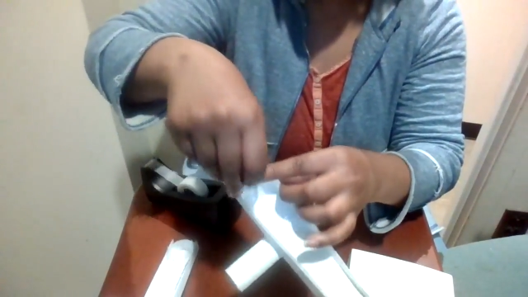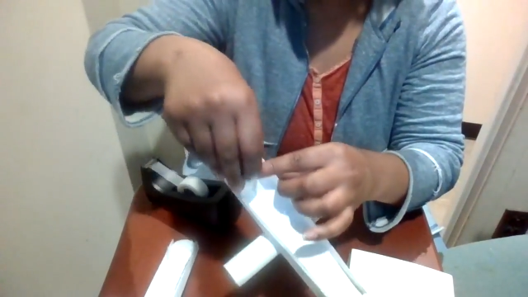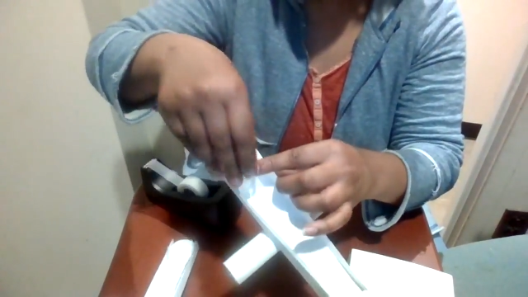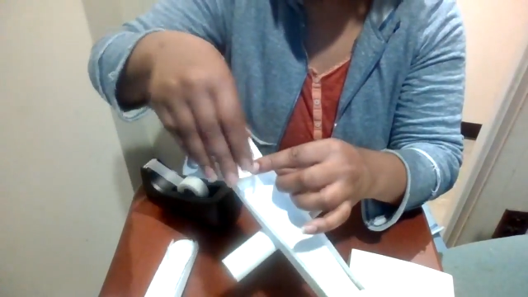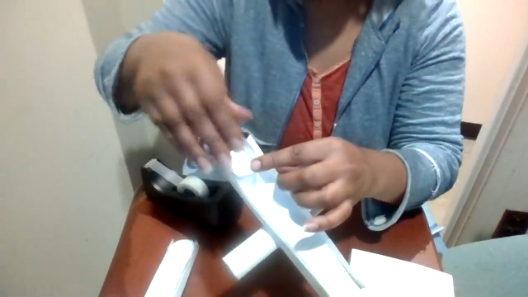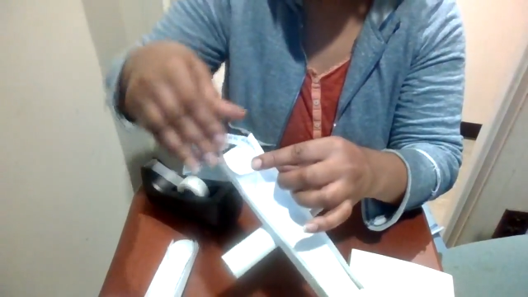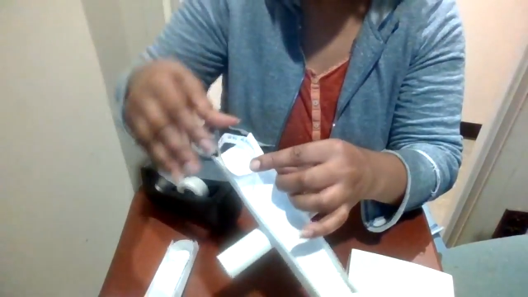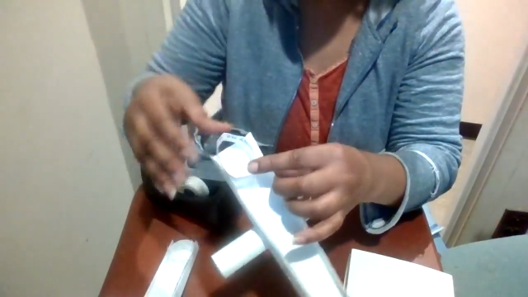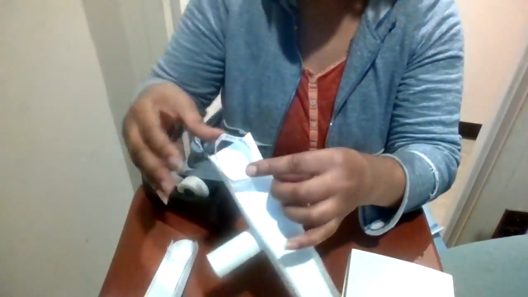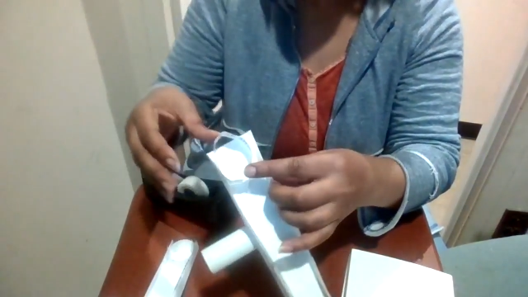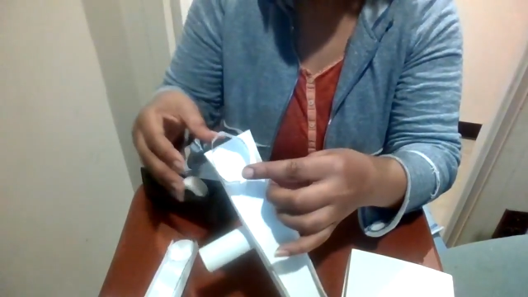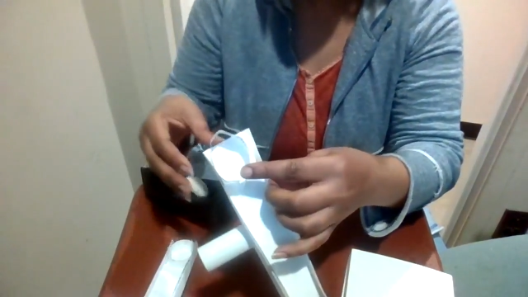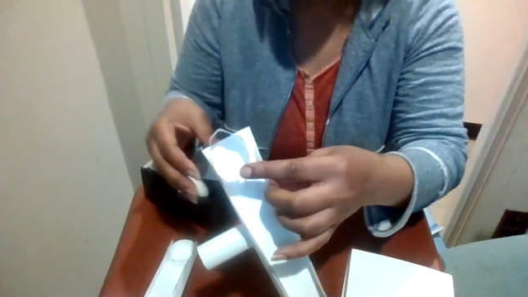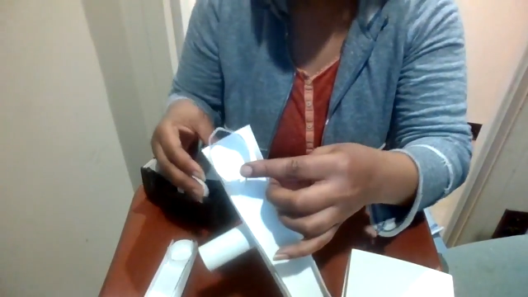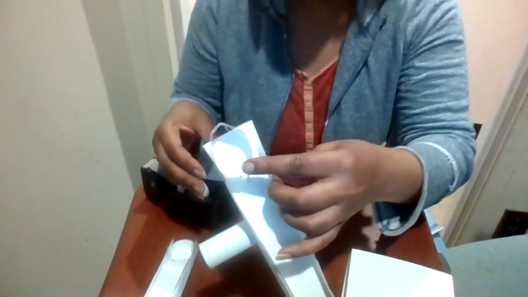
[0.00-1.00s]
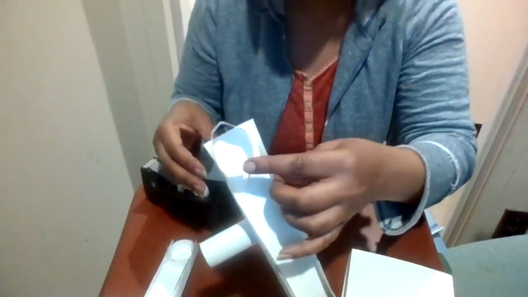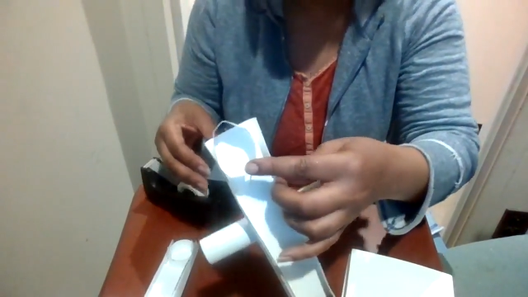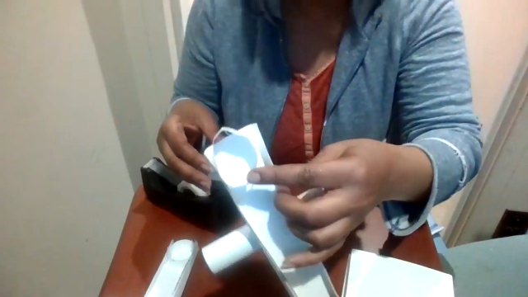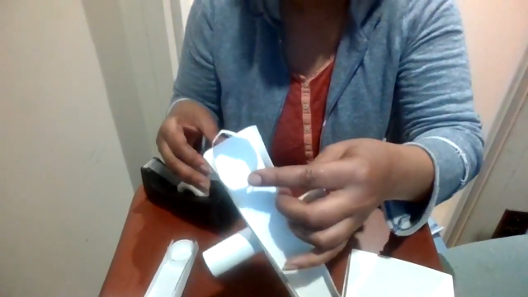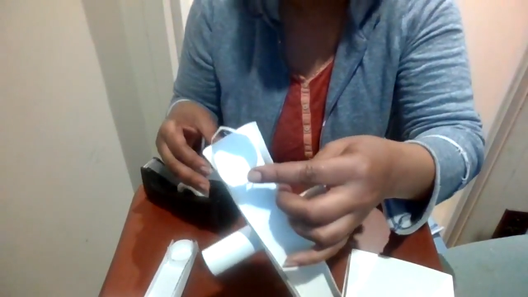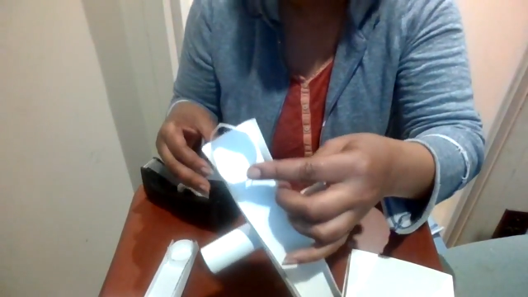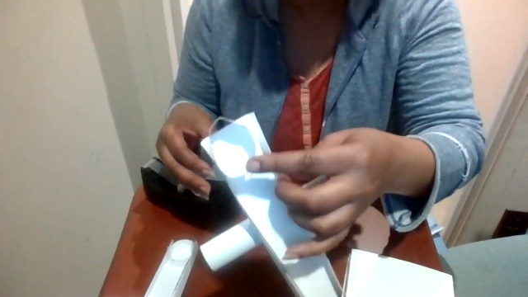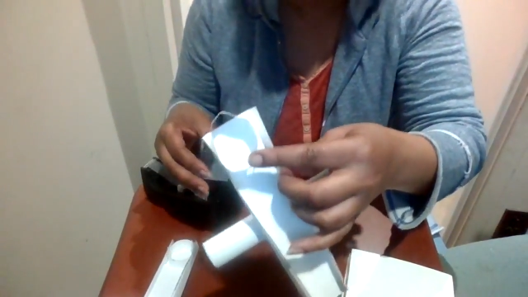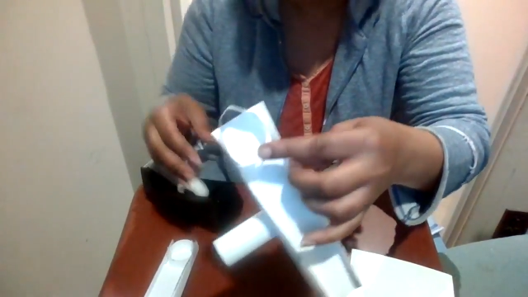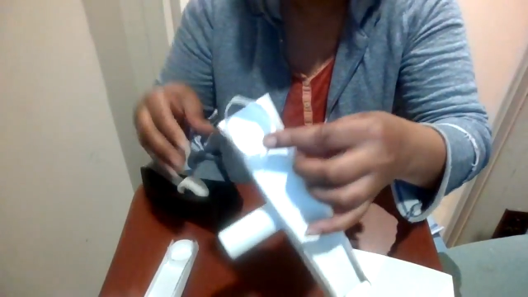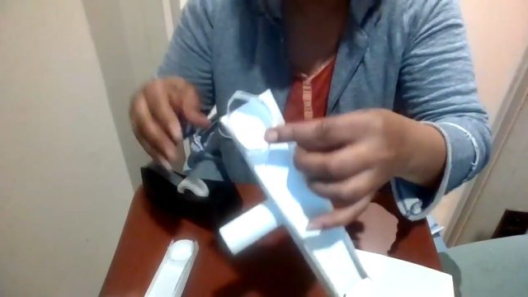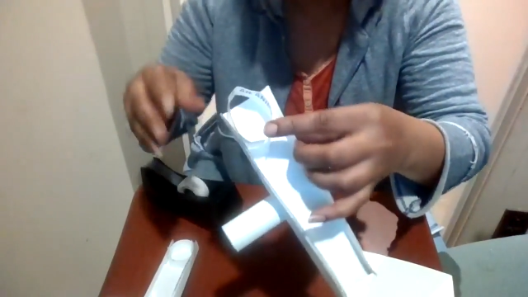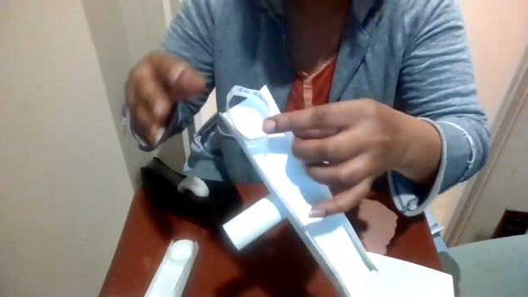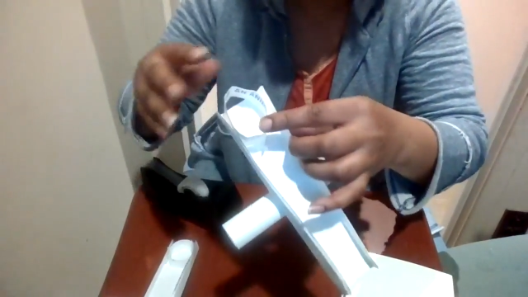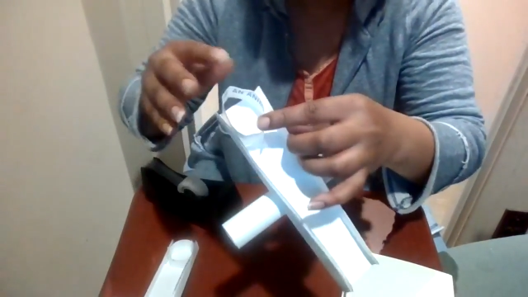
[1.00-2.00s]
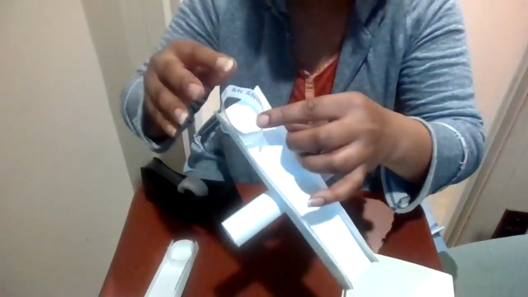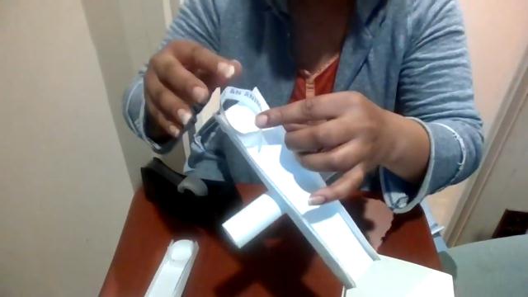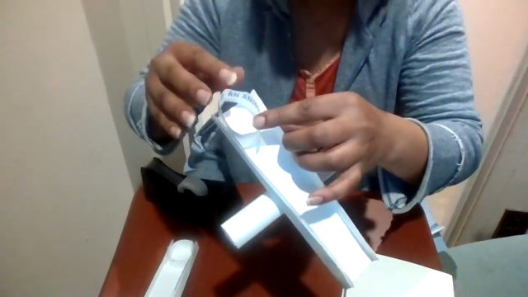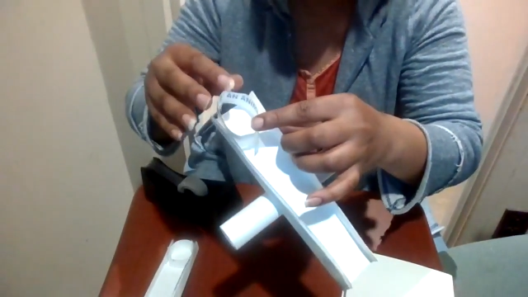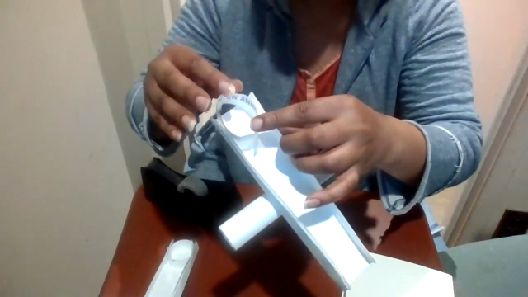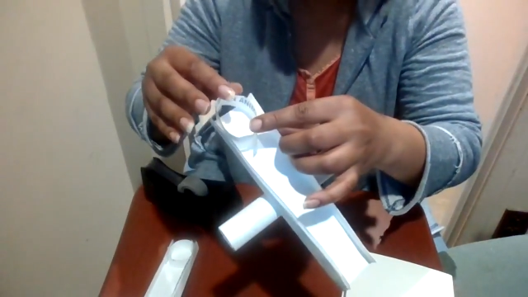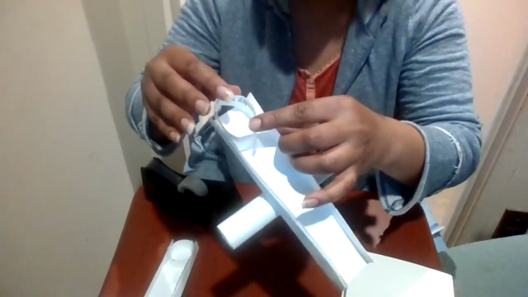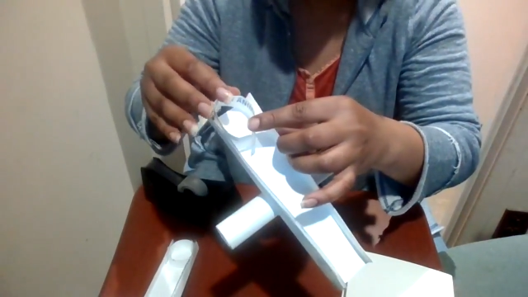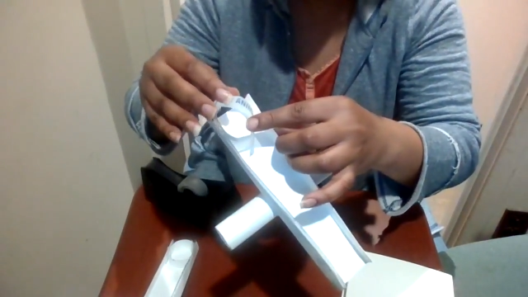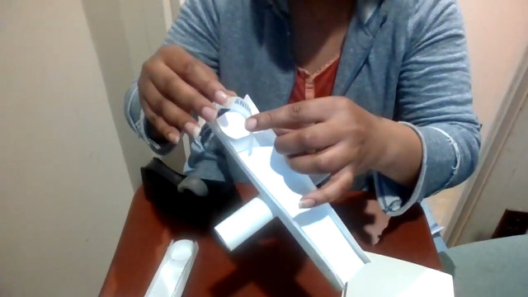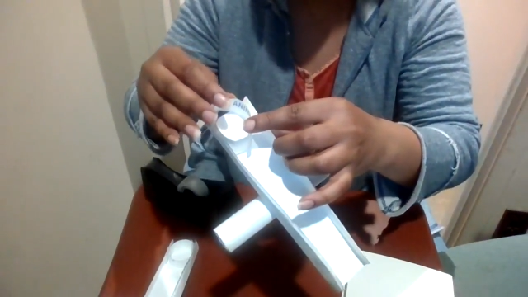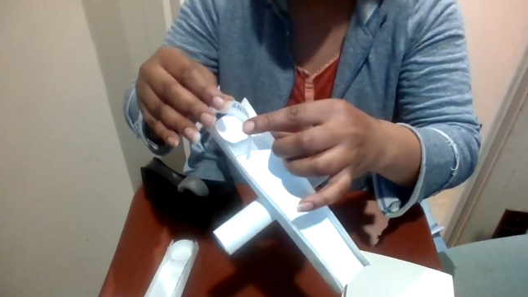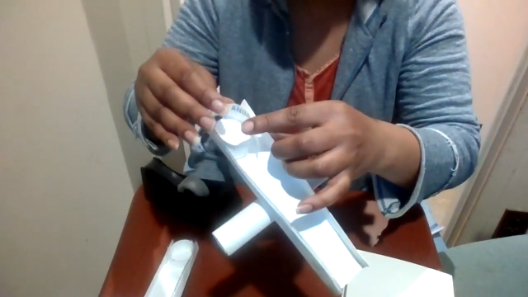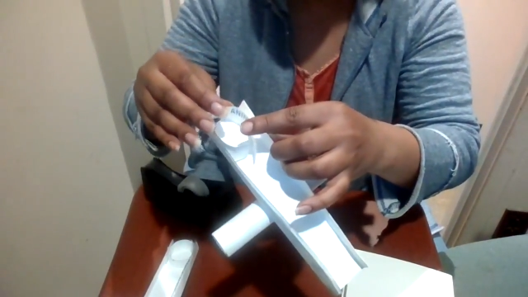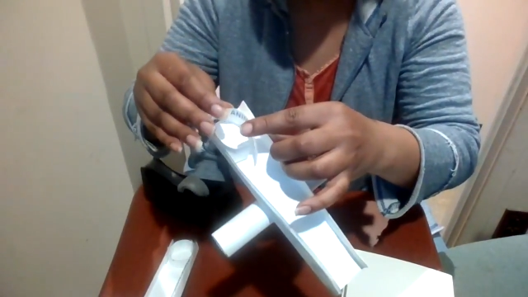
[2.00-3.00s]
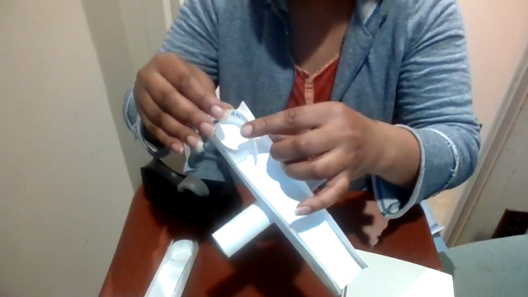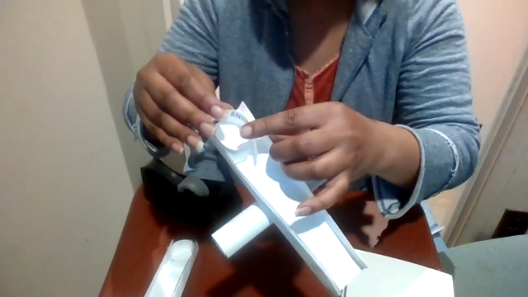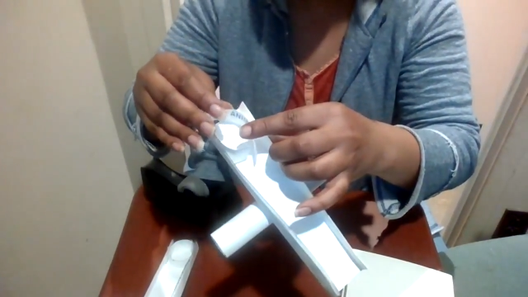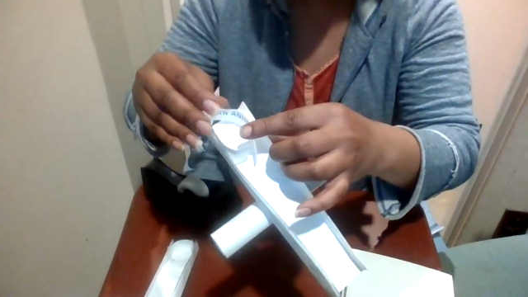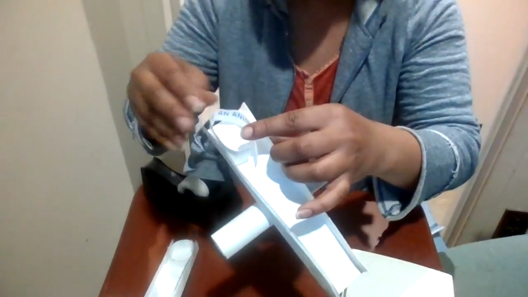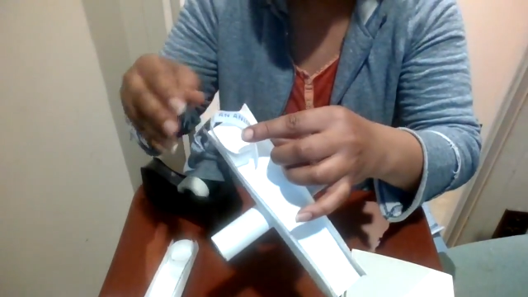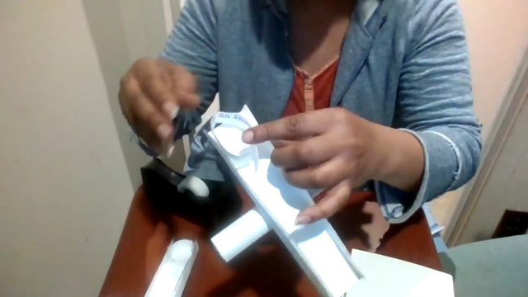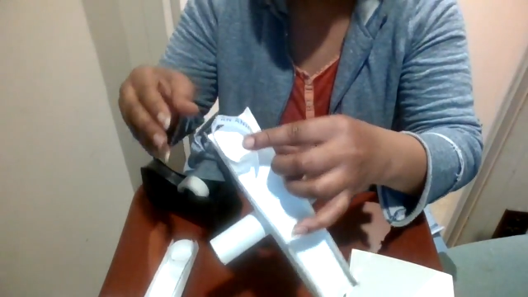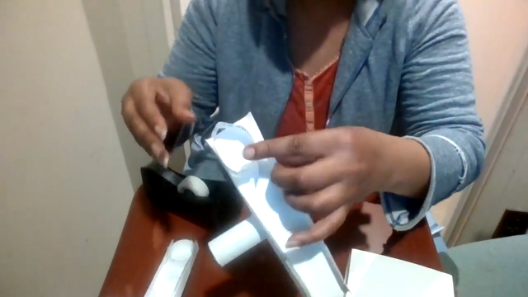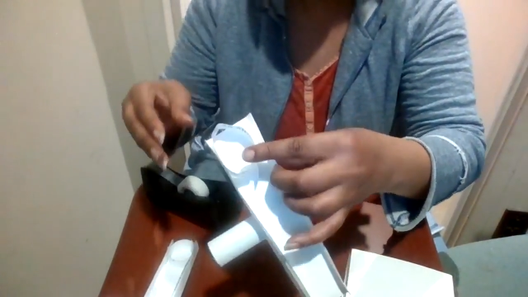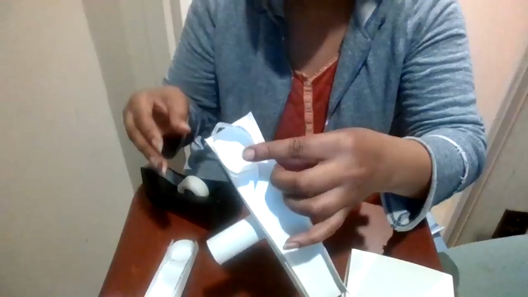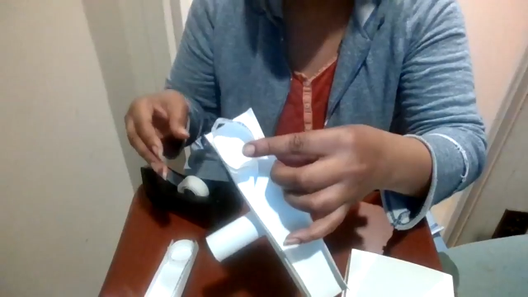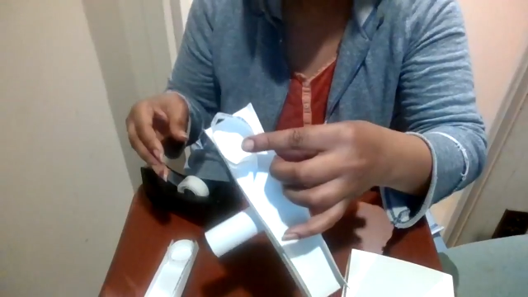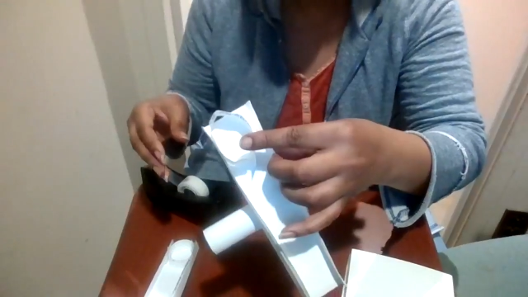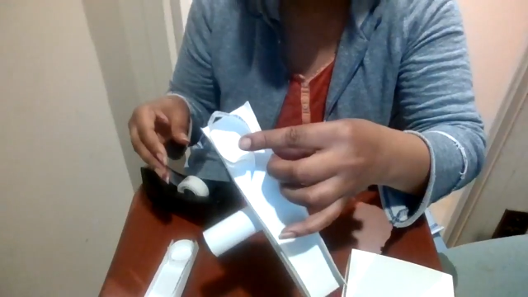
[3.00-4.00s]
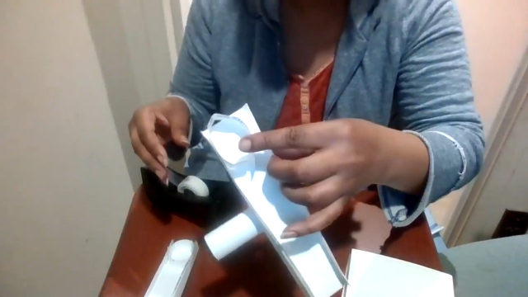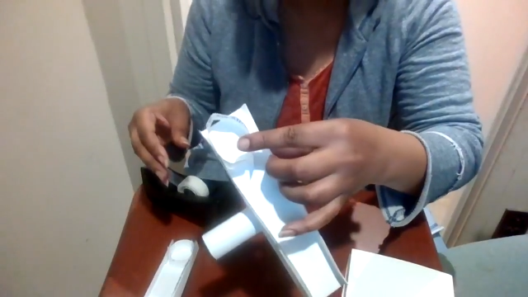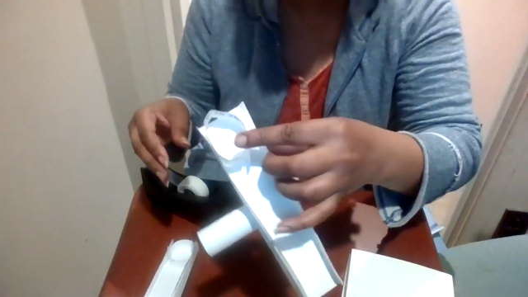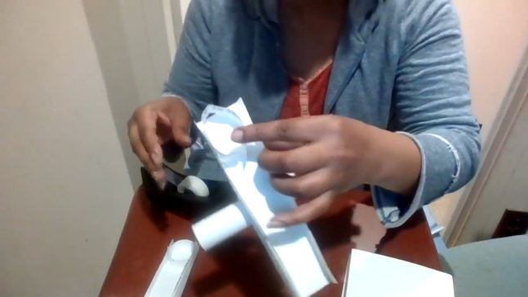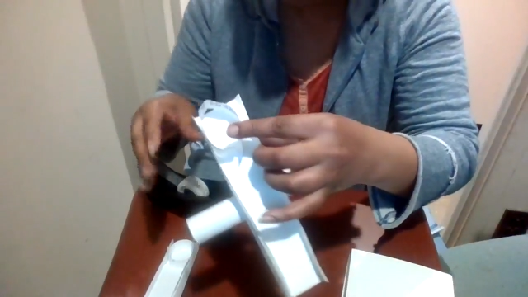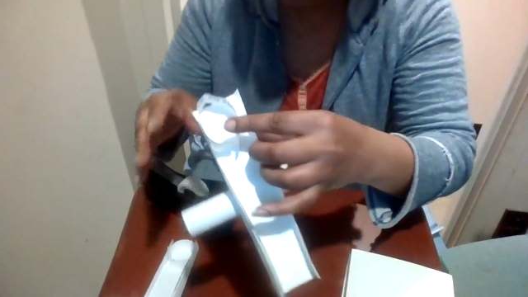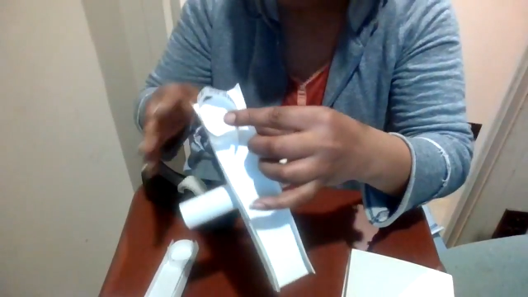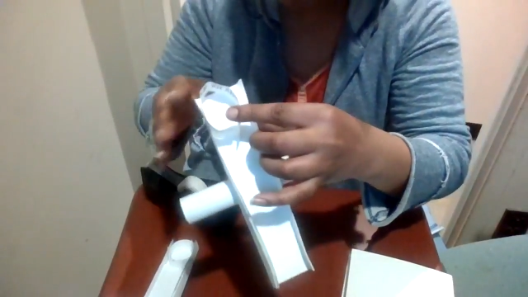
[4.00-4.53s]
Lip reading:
[unreadable: no face in view]